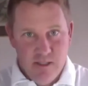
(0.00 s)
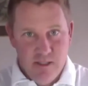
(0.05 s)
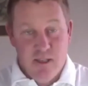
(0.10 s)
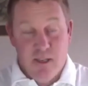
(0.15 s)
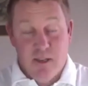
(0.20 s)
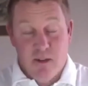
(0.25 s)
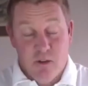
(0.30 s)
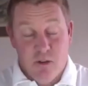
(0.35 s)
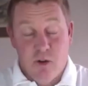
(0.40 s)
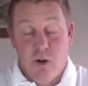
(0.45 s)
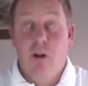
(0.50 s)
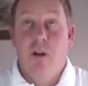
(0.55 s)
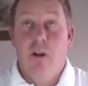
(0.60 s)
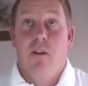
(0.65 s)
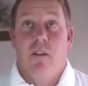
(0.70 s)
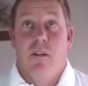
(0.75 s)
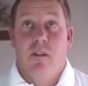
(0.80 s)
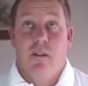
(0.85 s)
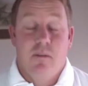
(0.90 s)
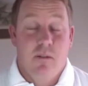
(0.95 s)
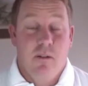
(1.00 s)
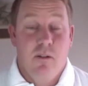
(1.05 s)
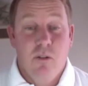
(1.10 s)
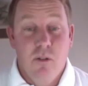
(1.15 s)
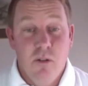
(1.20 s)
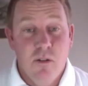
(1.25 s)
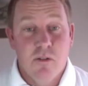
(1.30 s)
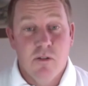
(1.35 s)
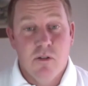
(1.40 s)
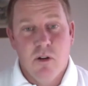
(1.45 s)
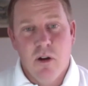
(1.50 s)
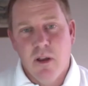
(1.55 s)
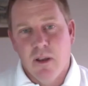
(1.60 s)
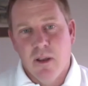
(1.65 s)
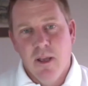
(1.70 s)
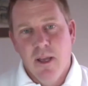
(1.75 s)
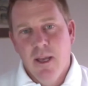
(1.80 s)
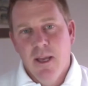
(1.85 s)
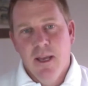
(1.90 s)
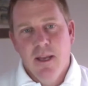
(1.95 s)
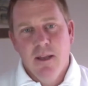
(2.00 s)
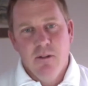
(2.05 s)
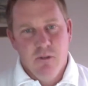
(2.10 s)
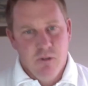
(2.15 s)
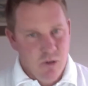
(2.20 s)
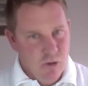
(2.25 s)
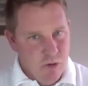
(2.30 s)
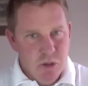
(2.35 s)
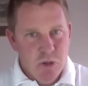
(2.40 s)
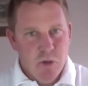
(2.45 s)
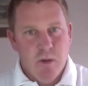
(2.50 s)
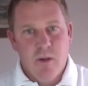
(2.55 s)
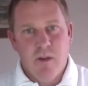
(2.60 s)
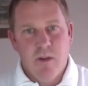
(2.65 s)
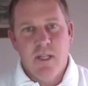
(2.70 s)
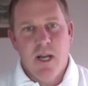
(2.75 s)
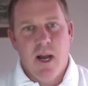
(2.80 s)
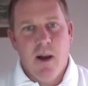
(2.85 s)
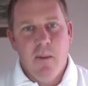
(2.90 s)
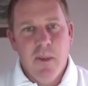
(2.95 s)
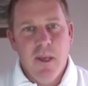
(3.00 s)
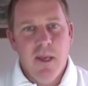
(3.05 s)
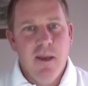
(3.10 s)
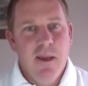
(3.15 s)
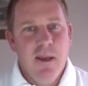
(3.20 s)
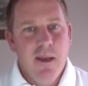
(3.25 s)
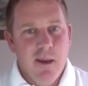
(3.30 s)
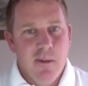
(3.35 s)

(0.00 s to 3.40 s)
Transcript: They're growing. The union's growing. Do you enjoy your time there?